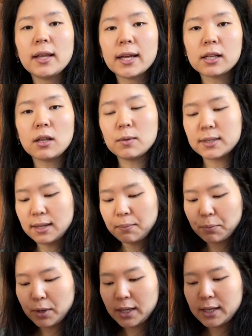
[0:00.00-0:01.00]
It closed
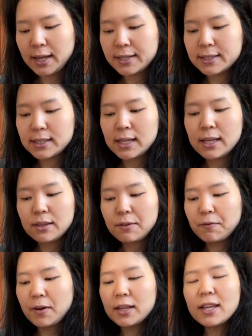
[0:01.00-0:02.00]
up pretty nicely in the
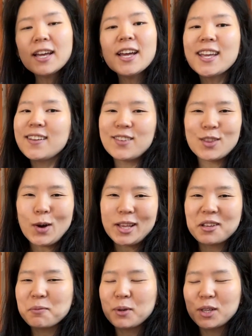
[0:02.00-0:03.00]
front, even though I
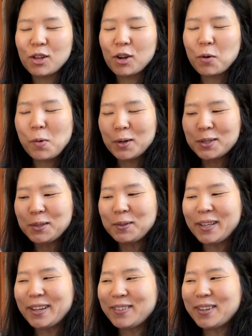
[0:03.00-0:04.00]
didn't put it on cords or
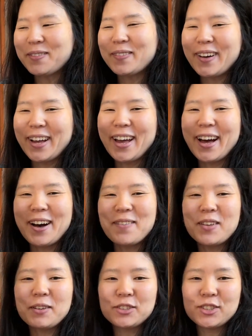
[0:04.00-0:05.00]
whatever, but
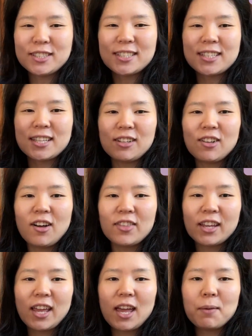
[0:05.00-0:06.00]
it was just still on
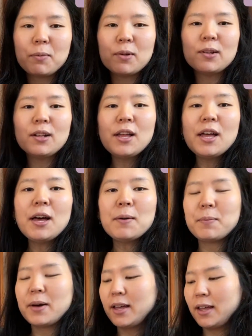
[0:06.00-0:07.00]
the cable,
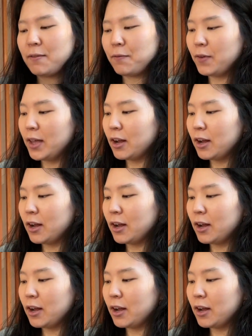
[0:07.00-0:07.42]
but it fit